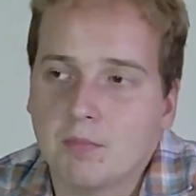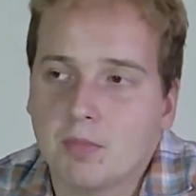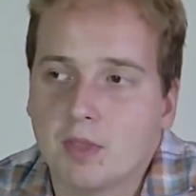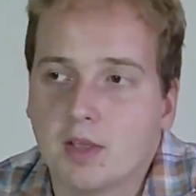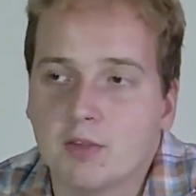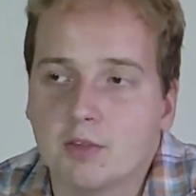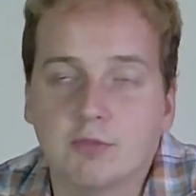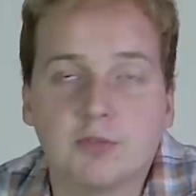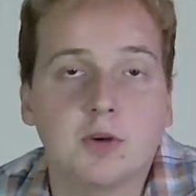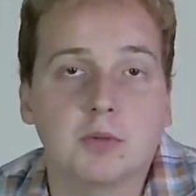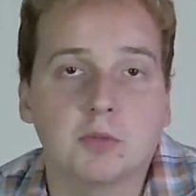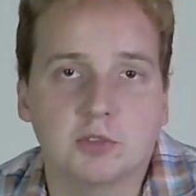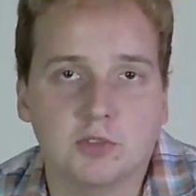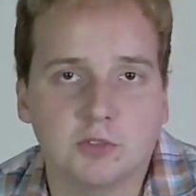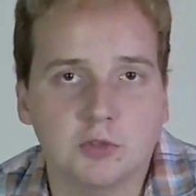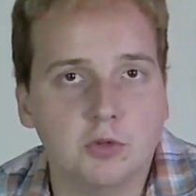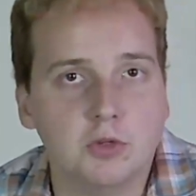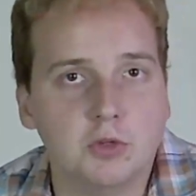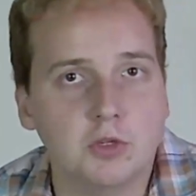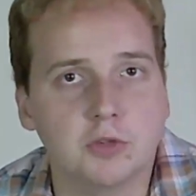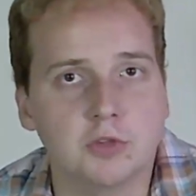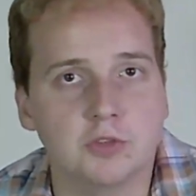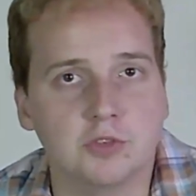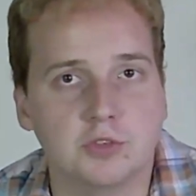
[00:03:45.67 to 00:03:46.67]
and
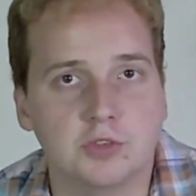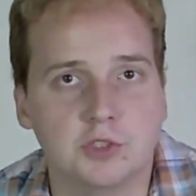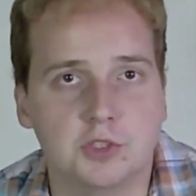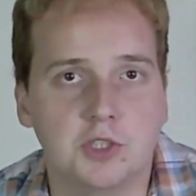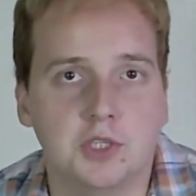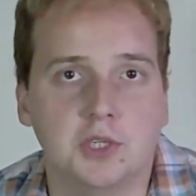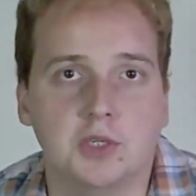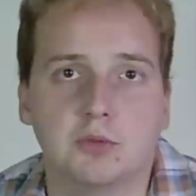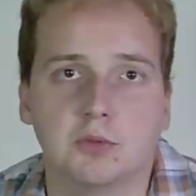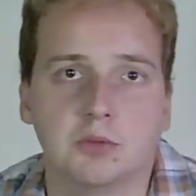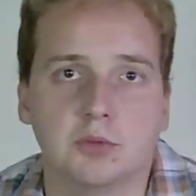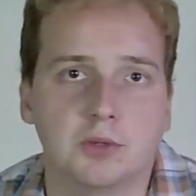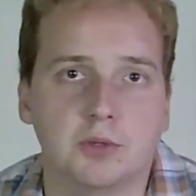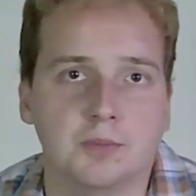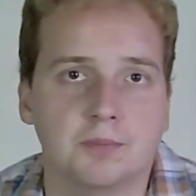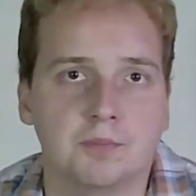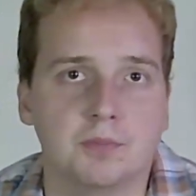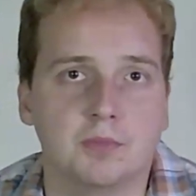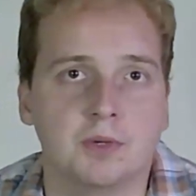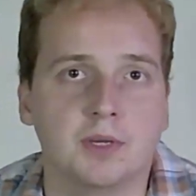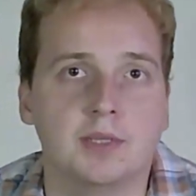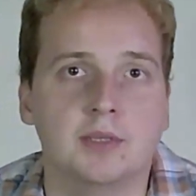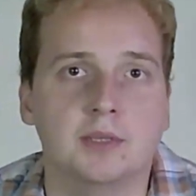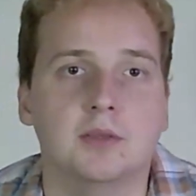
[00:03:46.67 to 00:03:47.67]
pharmaceuticals in general, right?